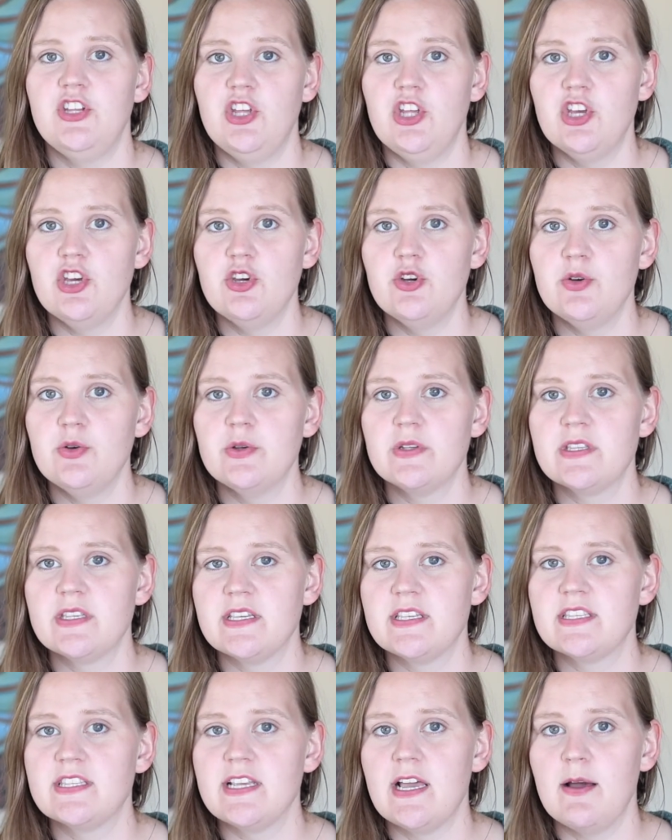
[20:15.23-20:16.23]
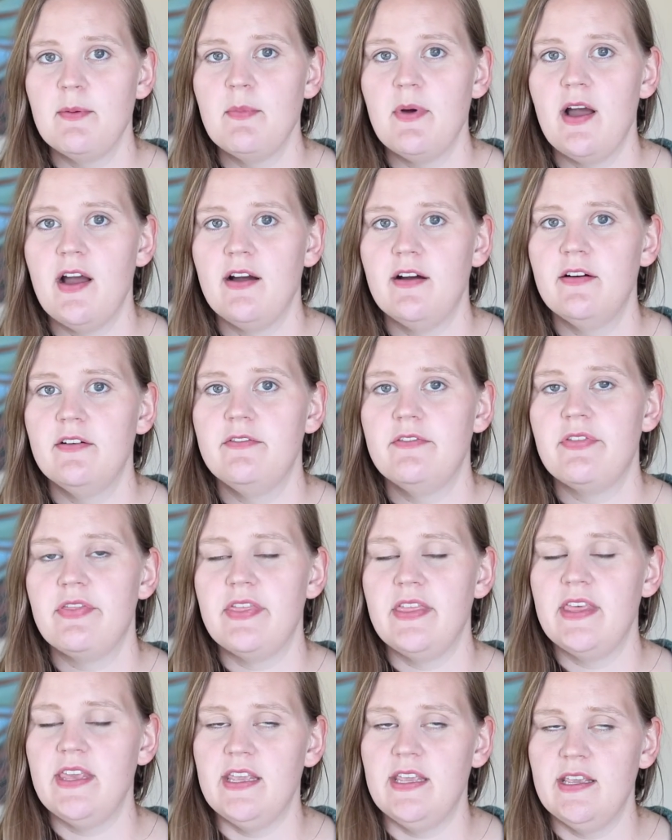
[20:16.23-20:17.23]
use some
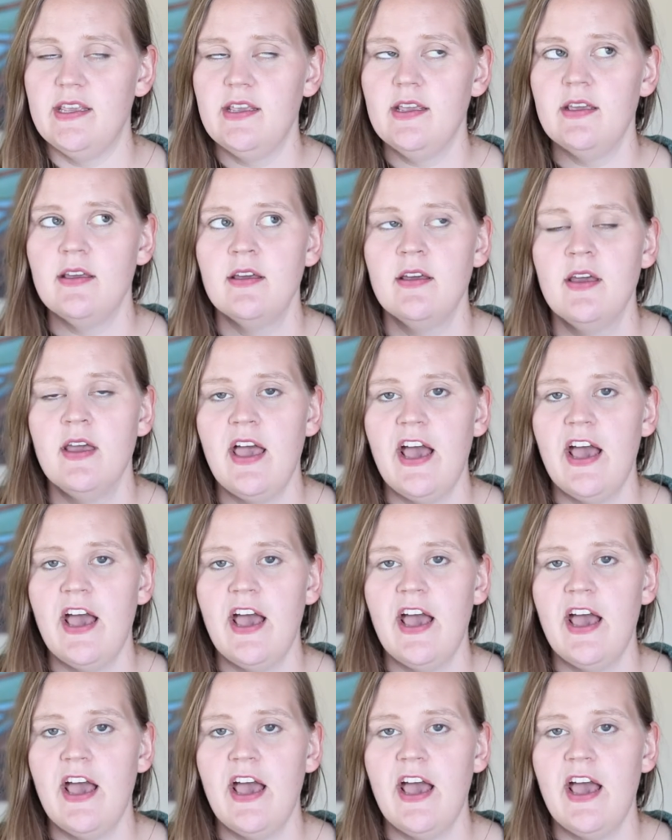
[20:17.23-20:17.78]
of the